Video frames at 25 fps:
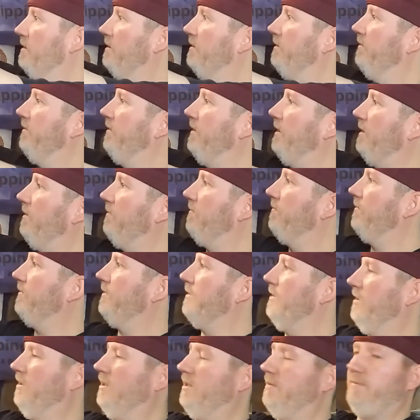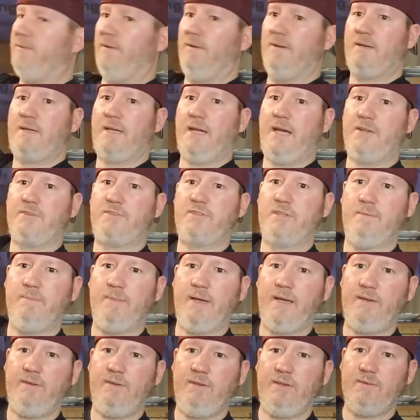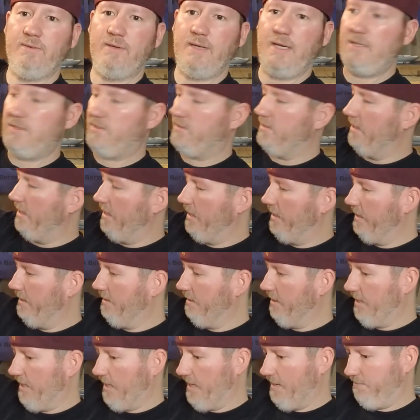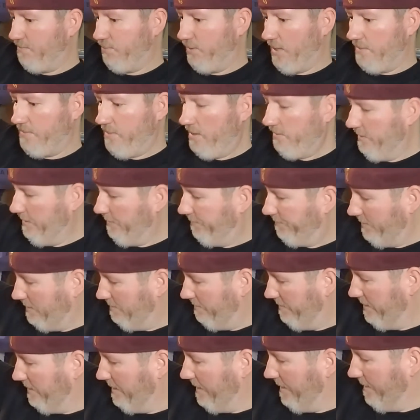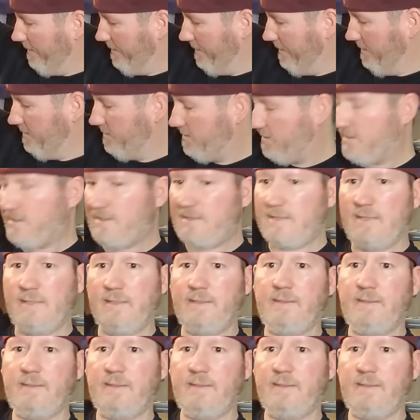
No, you know, Forecaster, made in the USA, probably from the 80s.